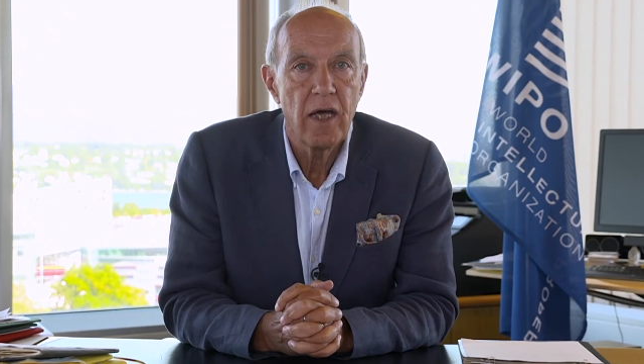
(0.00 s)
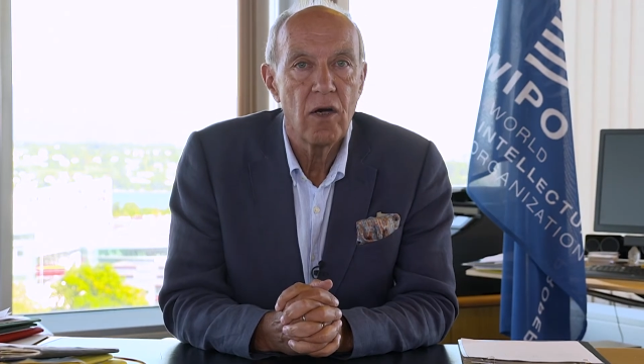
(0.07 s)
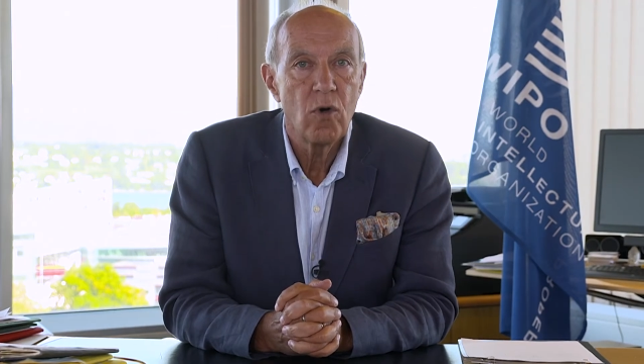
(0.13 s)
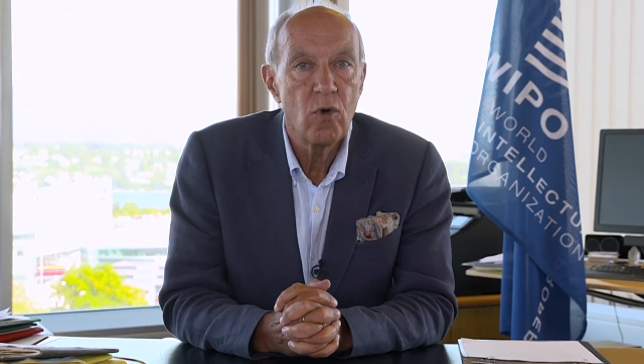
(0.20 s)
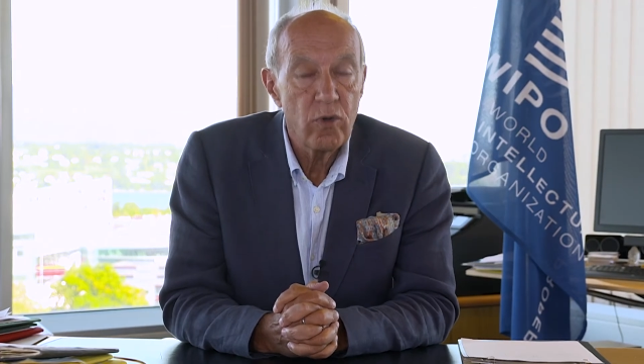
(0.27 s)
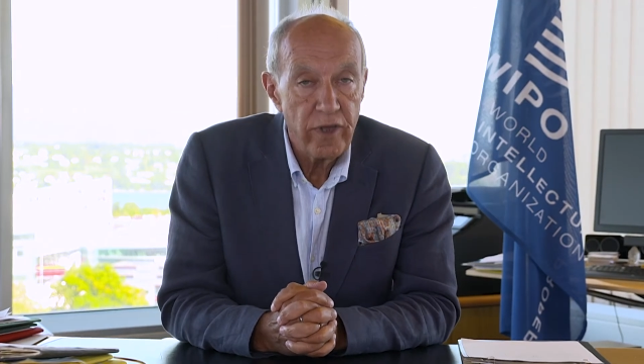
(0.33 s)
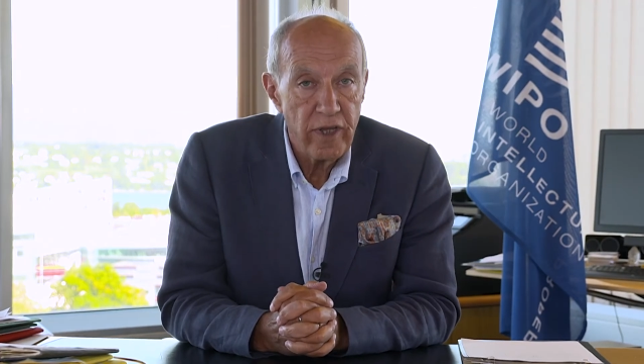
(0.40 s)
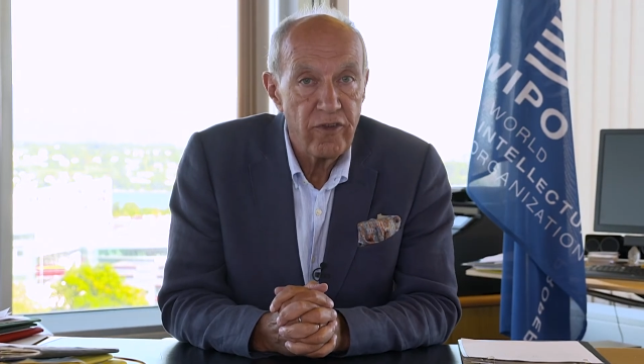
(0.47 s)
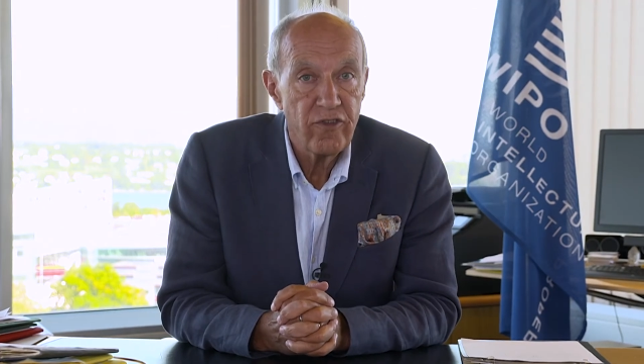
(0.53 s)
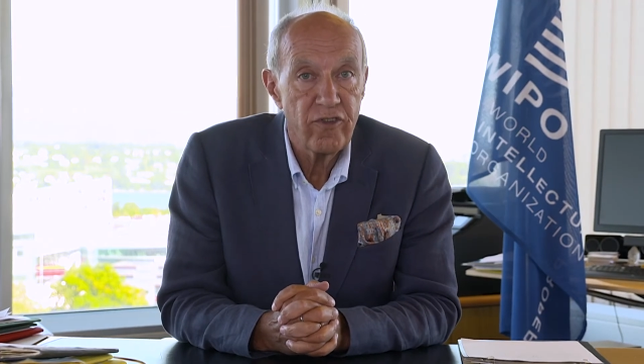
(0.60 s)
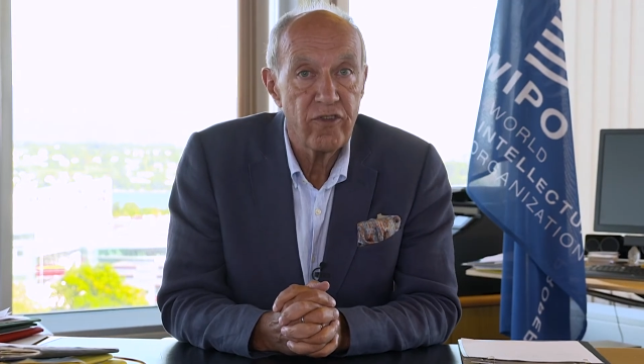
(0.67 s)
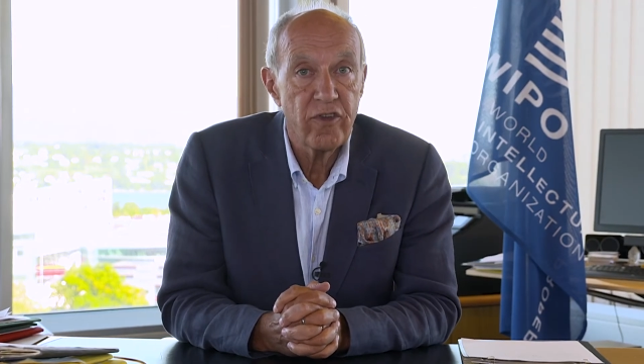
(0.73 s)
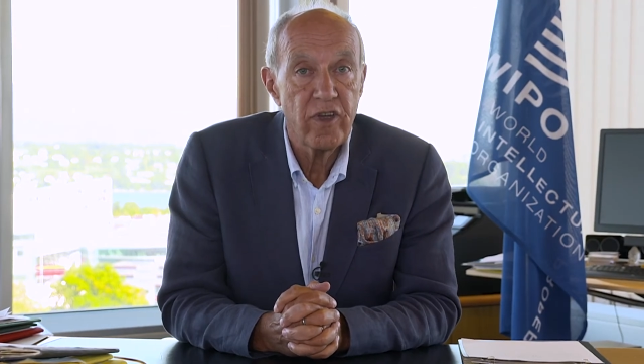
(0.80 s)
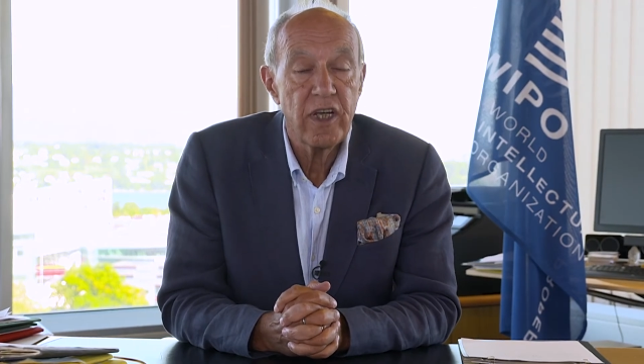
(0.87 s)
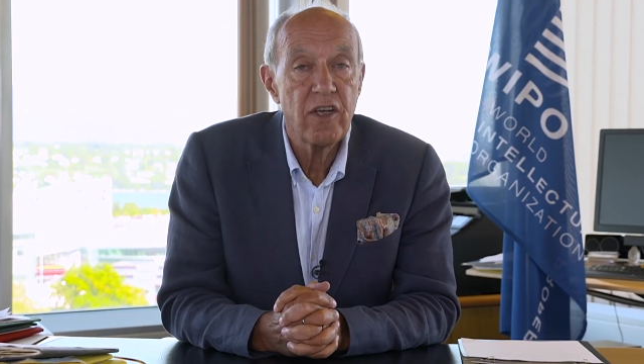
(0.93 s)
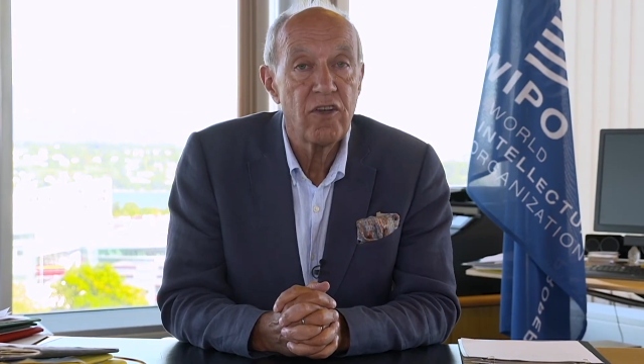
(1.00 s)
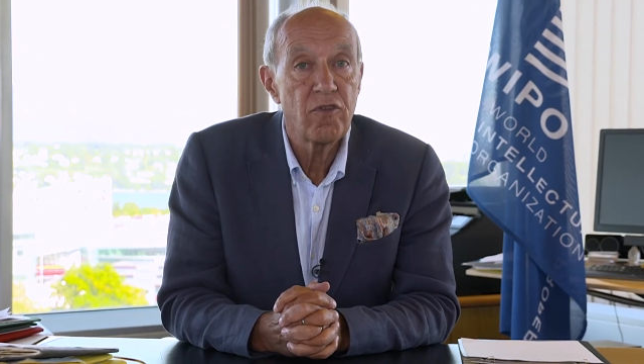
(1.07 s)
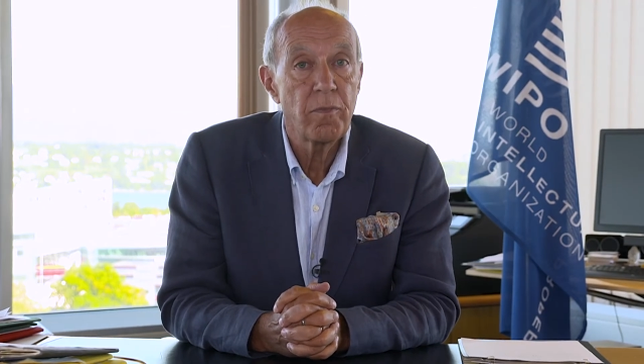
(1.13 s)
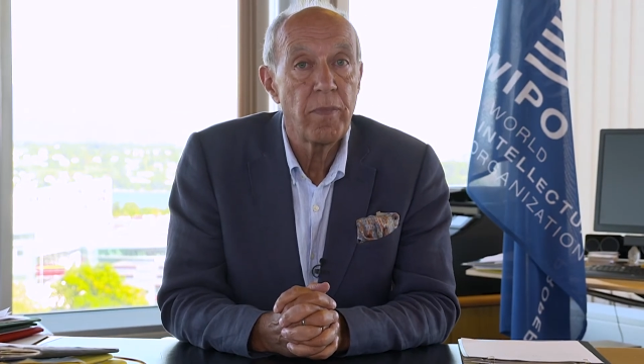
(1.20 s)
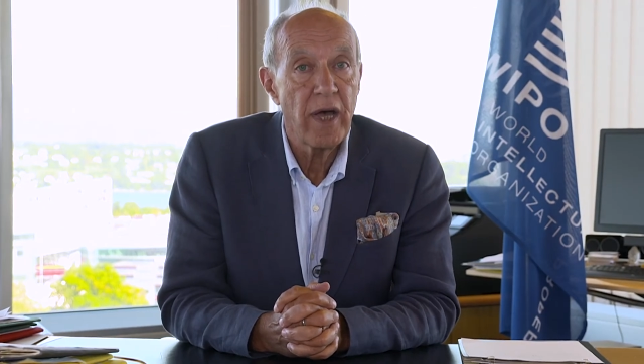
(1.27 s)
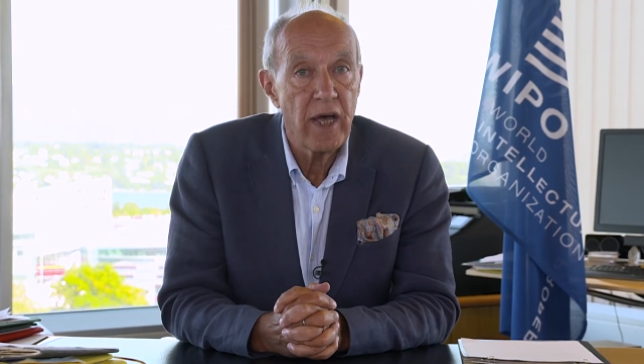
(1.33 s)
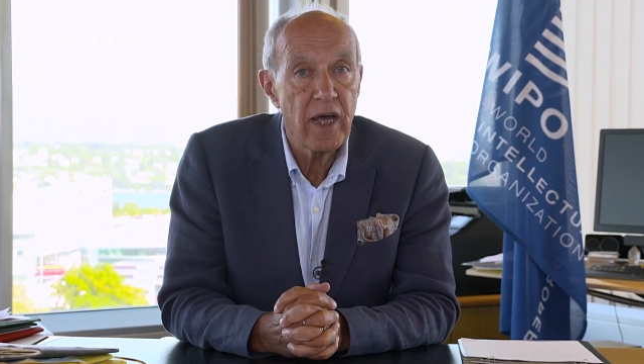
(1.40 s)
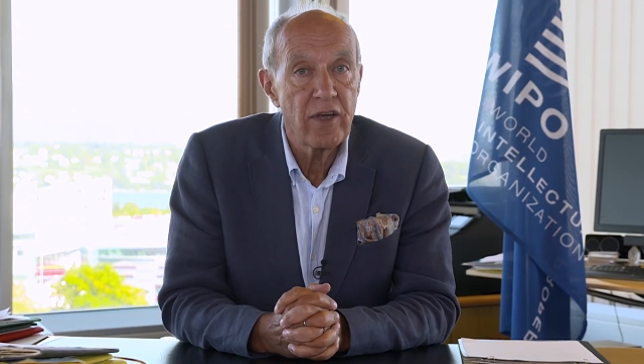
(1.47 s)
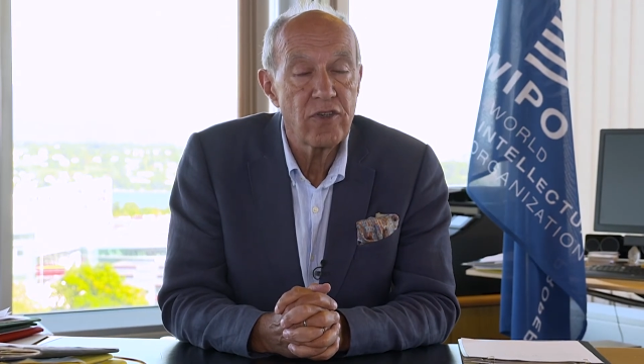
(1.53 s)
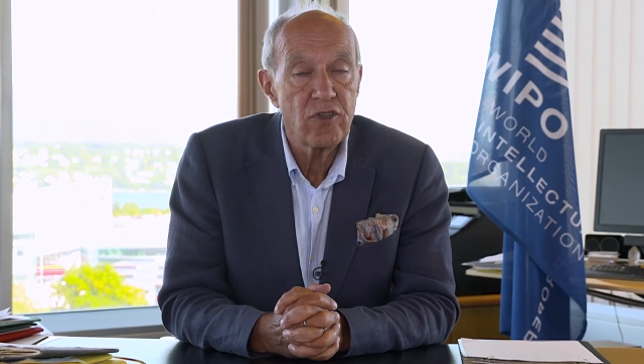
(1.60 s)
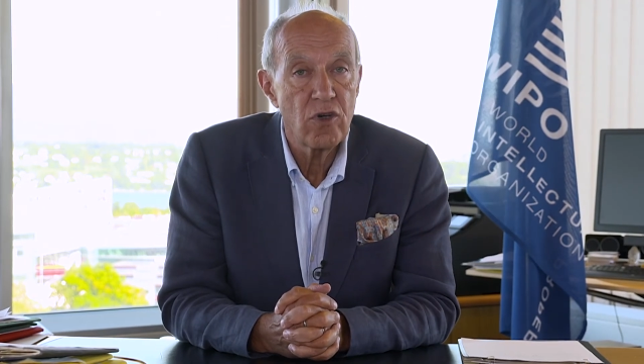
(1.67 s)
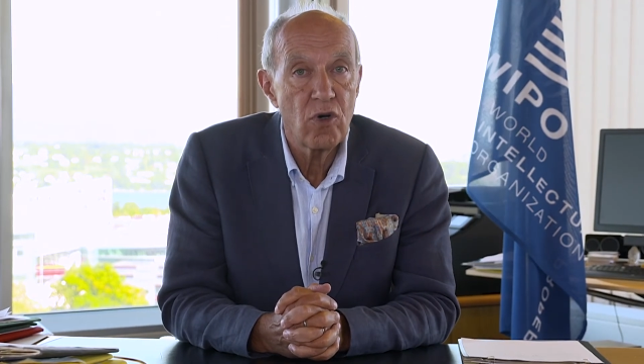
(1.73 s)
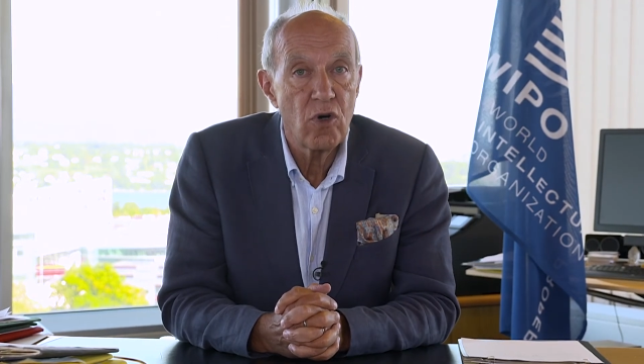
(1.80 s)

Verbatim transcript: All this is part